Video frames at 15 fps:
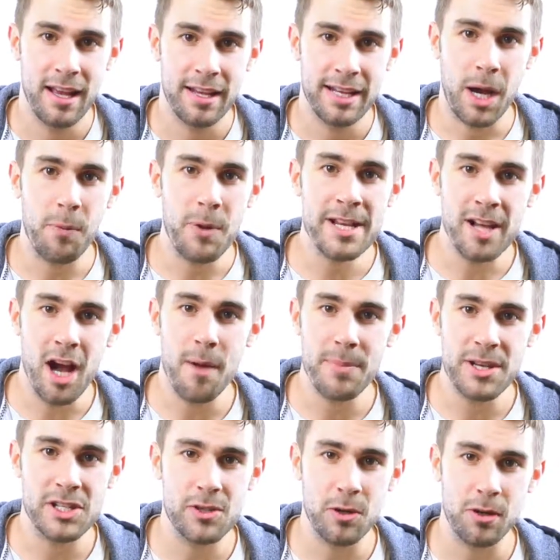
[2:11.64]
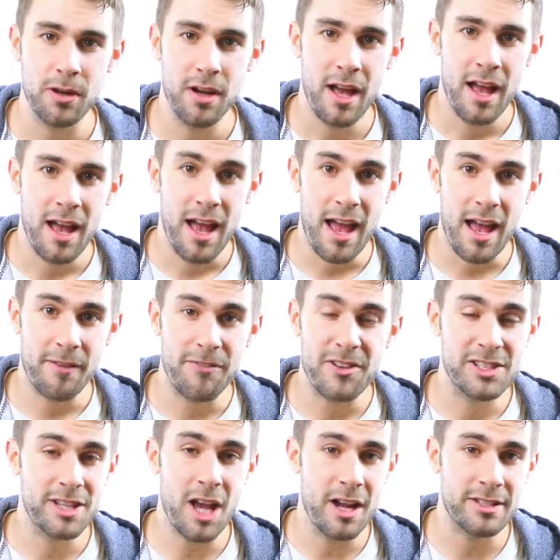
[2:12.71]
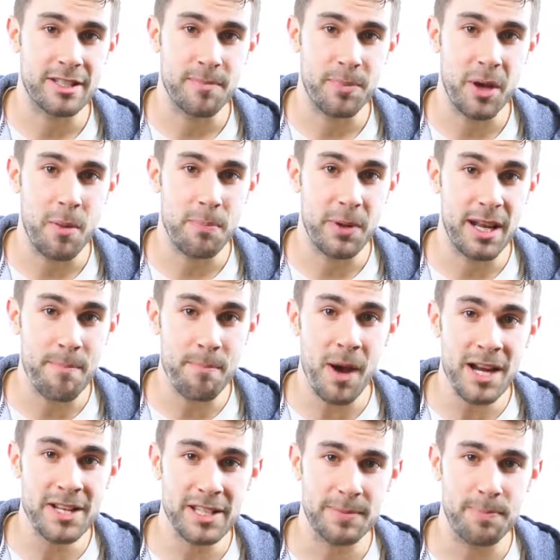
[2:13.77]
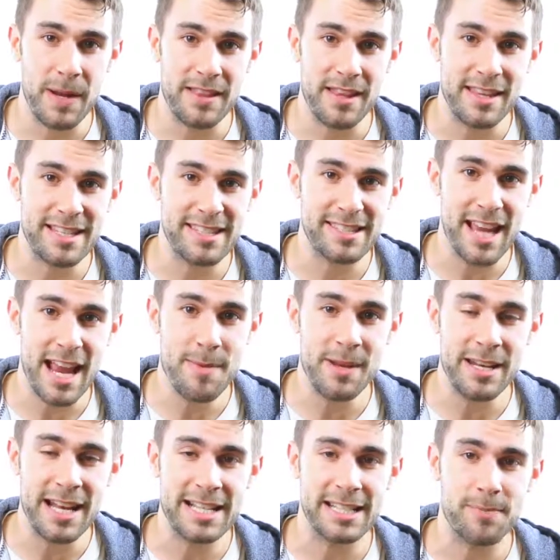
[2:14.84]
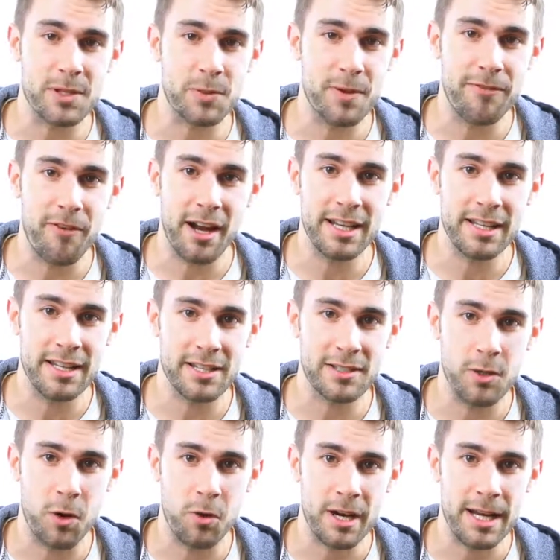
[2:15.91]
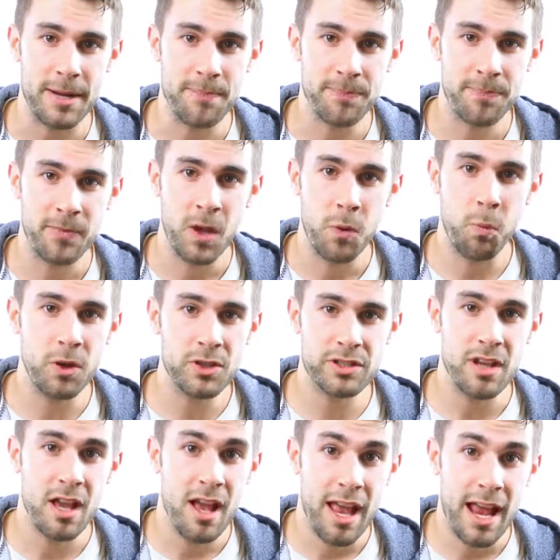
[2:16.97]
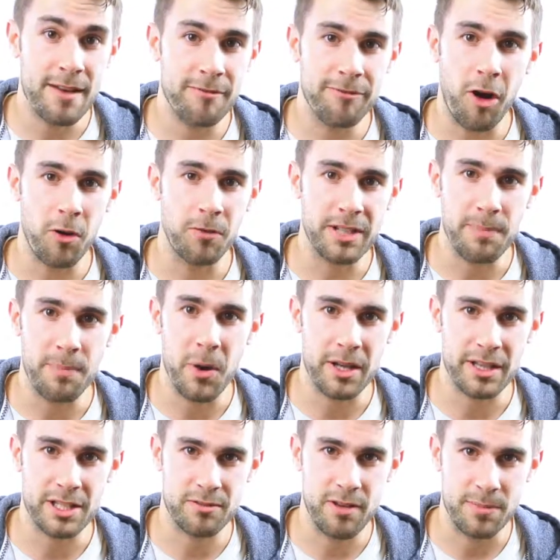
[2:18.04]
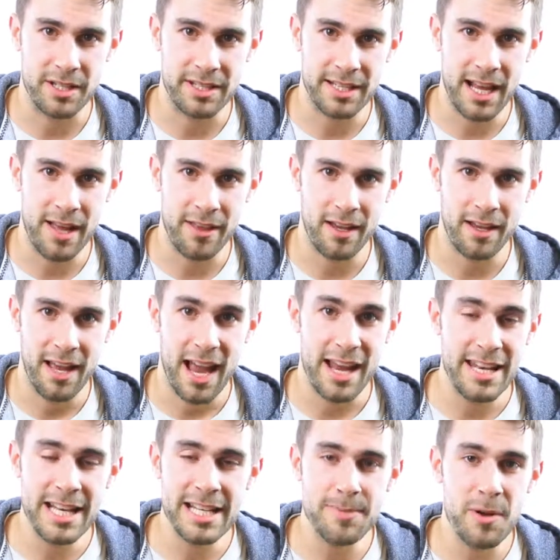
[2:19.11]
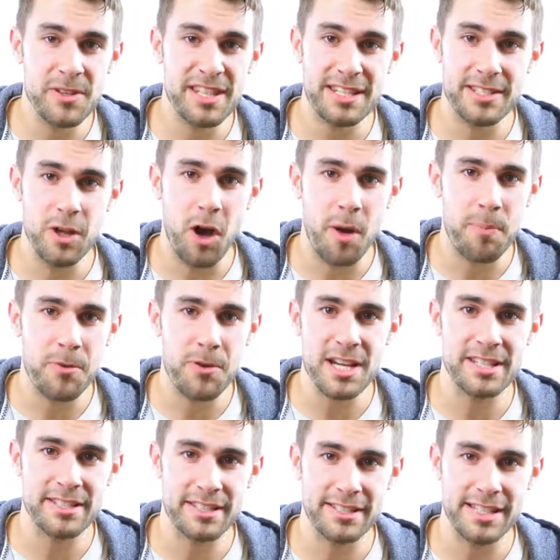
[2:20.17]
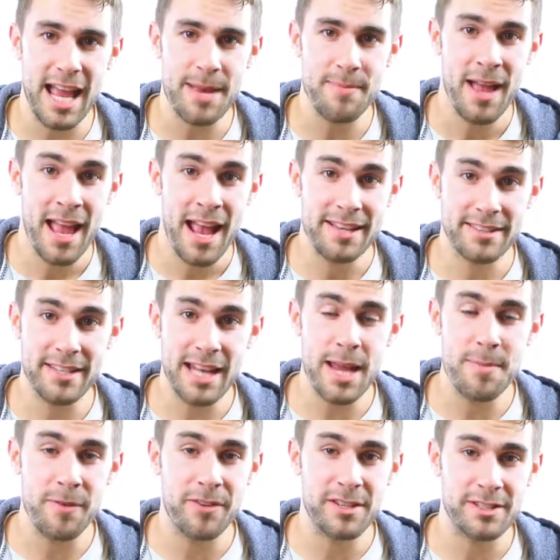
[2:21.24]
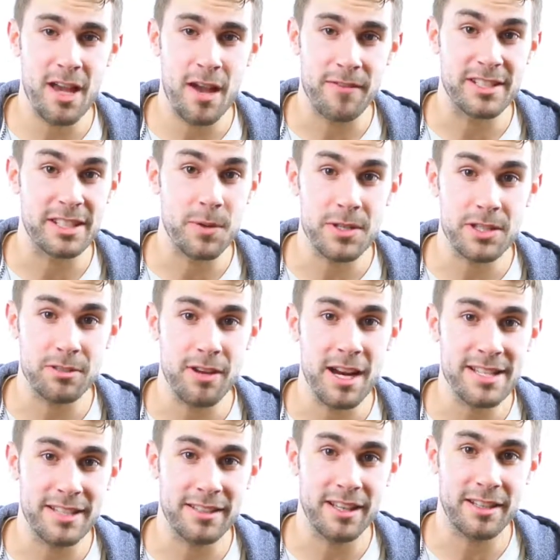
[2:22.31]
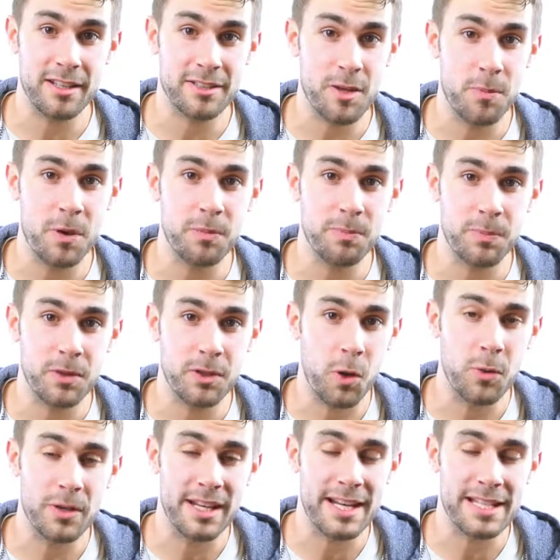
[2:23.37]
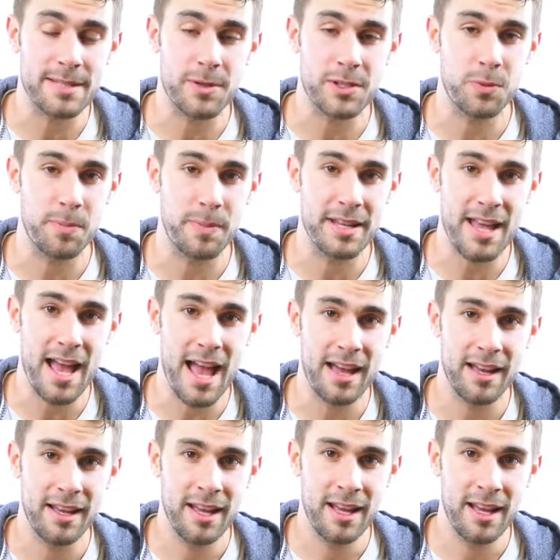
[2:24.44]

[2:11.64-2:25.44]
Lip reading: Now, we can't be sure for certain, but it might just be that this same Onesimus we find in the story was involved in putting the scripture together. Onesimus, it's not a priest's name, it's the name of a servant. So it's crazy that someone called Onesimus would be there.